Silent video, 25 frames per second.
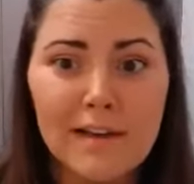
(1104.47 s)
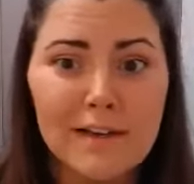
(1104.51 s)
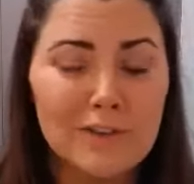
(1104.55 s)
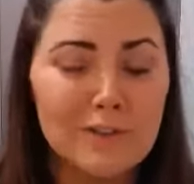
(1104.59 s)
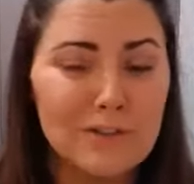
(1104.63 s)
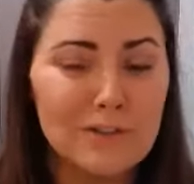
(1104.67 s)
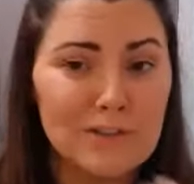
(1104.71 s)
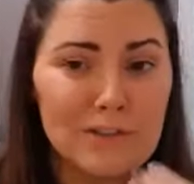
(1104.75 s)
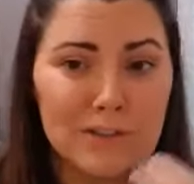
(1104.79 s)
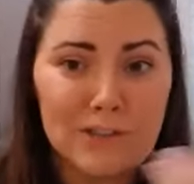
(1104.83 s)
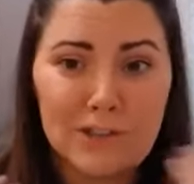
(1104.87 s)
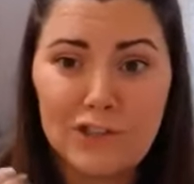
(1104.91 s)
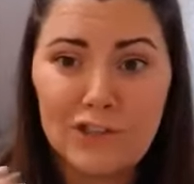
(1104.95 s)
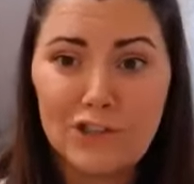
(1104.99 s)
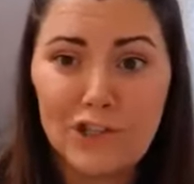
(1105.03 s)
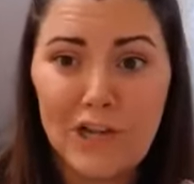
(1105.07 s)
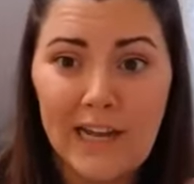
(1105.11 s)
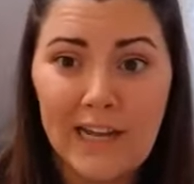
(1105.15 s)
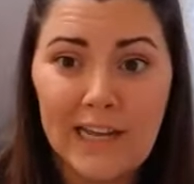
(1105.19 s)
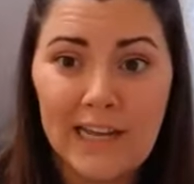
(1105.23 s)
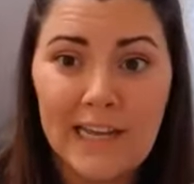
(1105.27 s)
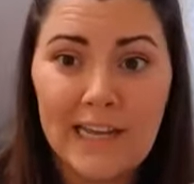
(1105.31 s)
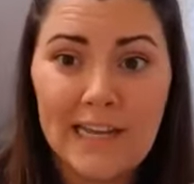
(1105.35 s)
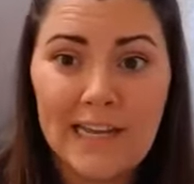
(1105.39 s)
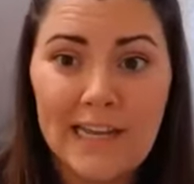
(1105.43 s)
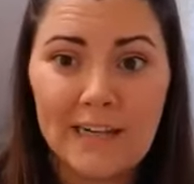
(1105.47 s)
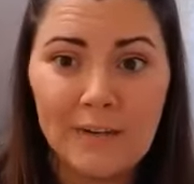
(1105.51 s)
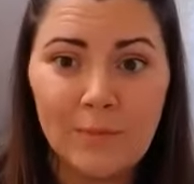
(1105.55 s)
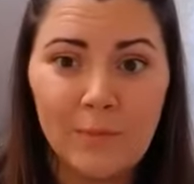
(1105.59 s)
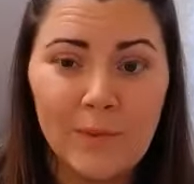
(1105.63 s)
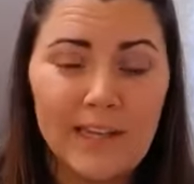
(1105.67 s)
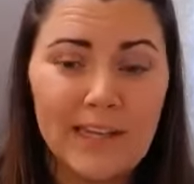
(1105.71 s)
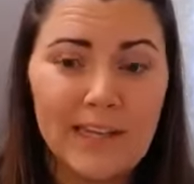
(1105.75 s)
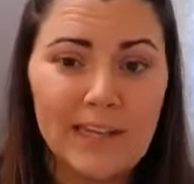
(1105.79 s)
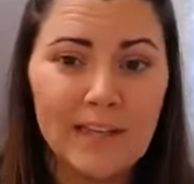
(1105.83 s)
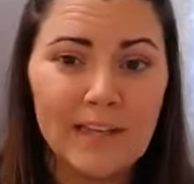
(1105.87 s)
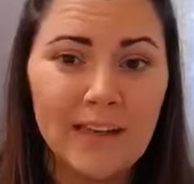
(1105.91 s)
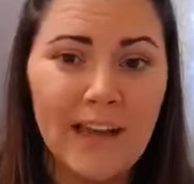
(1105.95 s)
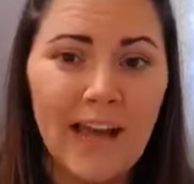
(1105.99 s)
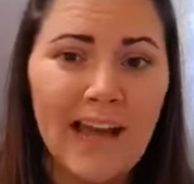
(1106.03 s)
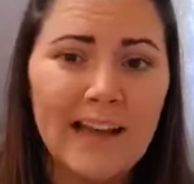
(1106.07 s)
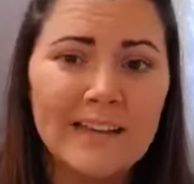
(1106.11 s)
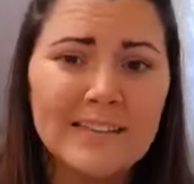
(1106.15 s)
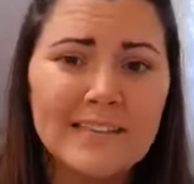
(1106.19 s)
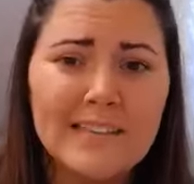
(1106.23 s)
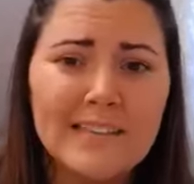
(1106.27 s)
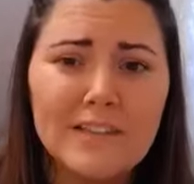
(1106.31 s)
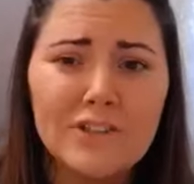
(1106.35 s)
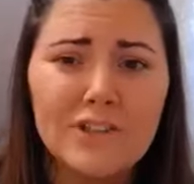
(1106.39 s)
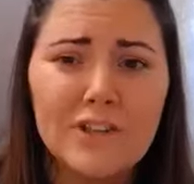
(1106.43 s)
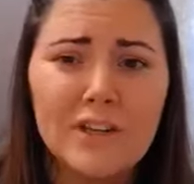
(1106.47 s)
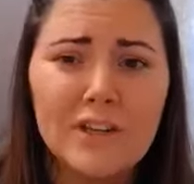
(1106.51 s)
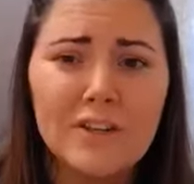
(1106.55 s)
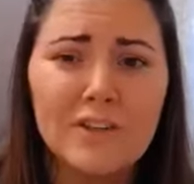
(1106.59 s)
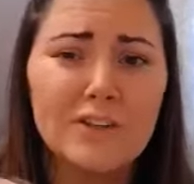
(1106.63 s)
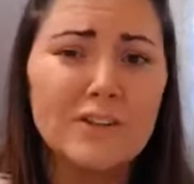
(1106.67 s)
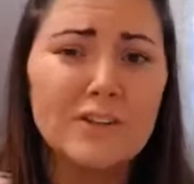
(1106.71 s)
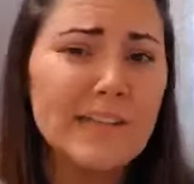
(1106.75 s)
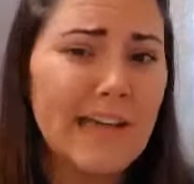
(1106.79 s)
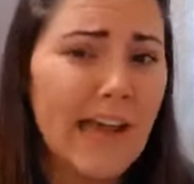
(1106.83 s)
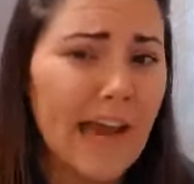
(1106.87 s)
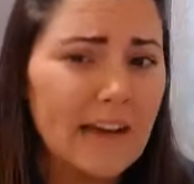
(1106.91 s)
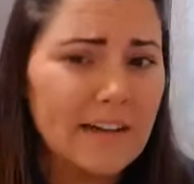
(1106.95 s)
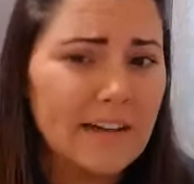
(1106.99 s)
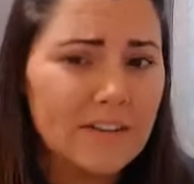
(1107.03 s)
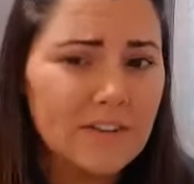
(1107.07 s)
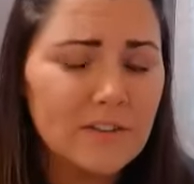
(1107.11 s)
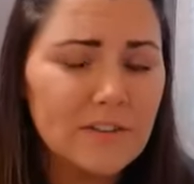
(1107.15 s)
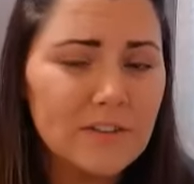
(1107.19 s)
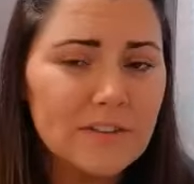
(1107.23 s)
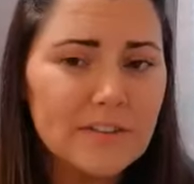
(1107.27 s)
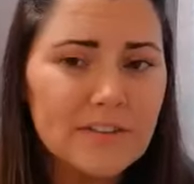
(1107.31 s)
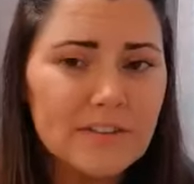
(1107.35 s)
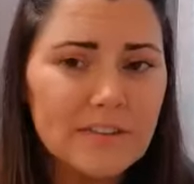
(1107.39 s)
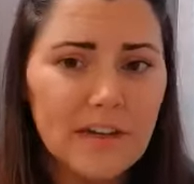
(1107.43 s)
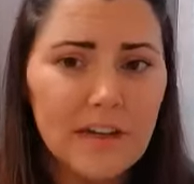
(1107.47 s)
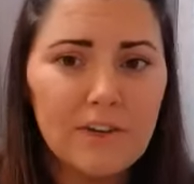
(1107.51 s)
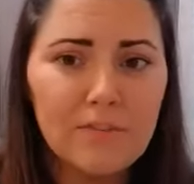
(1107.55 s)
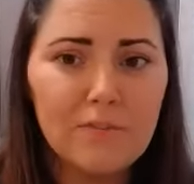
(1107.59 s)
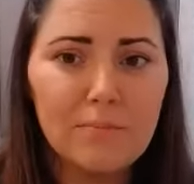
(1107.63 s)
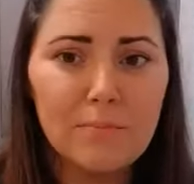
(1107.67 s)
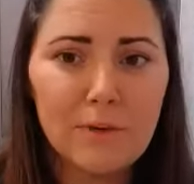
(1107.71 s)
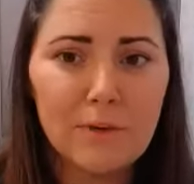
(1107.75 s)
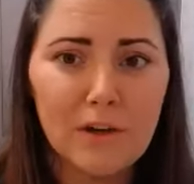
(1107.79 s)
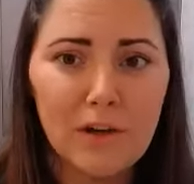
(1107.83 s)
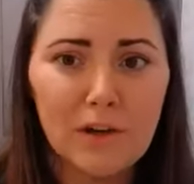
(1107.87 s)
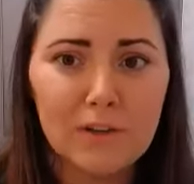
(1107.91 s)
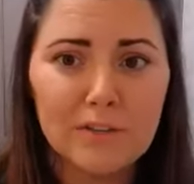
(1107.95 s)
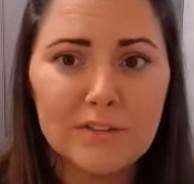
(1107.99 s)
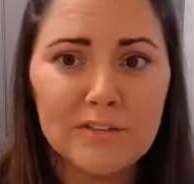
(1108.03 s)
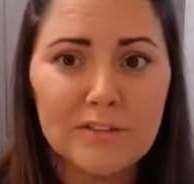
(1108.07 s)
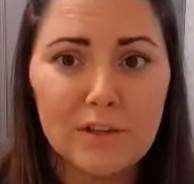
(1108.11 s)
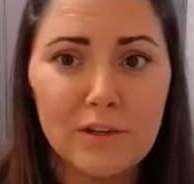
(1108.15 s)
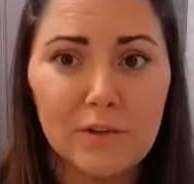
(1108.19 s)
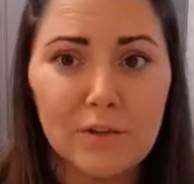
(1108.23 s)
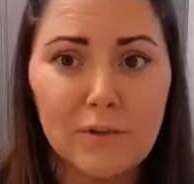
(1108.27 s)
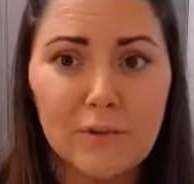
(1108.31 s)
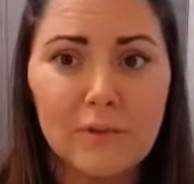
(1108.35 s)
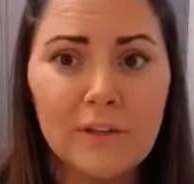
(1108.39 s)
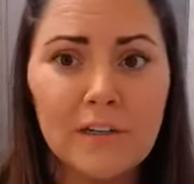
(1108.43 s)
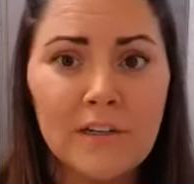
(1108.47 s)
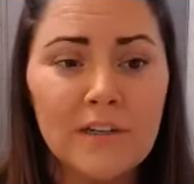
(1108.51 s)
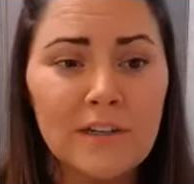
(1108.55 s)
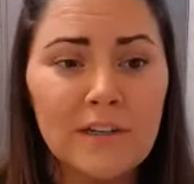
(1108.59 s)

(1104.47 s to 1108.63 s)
just to check in and we can ask each other tactical stuff but also